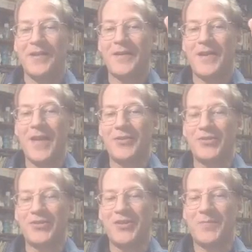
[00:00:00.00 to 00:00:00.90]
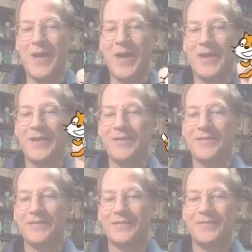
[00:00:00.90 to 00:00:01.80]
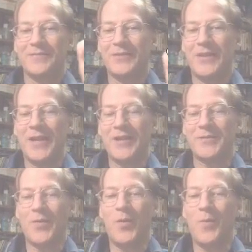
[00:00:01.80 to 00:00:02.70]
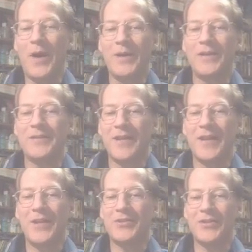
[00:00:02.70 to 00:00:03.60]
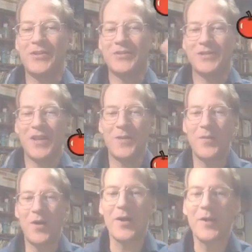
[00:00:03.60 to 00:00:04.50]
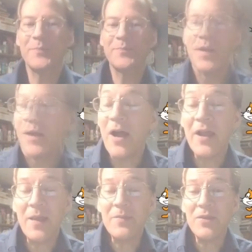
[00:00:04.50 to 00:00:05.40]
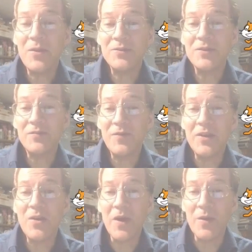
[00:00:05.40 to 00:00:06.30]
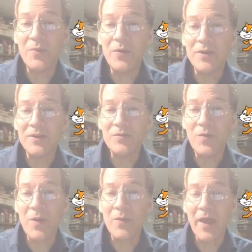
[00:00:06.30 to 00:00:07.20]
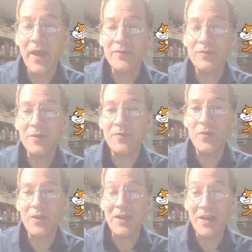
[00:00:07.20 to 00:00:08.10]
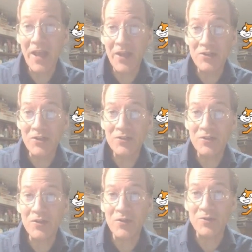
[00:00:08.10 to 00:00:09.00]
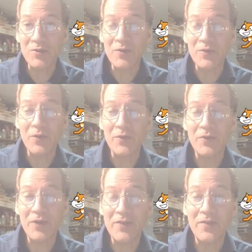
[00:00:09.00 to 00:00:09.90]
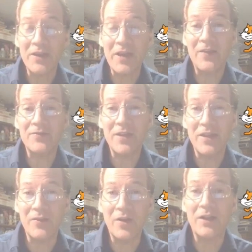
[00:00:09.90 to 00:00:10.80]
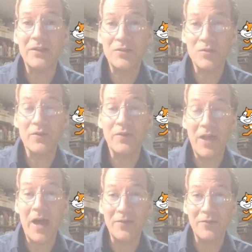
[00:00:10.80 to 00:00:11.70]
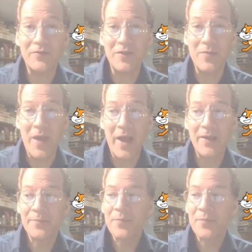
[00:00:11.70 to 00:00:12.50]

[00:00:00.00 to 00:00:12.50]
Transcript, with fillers: I can't just sit back and relax. My whole body is engaged in this game. All right. A game that uses video input this way would have to be very engaging to the user and very forgiving and have to give a, sort of a lot of feedback.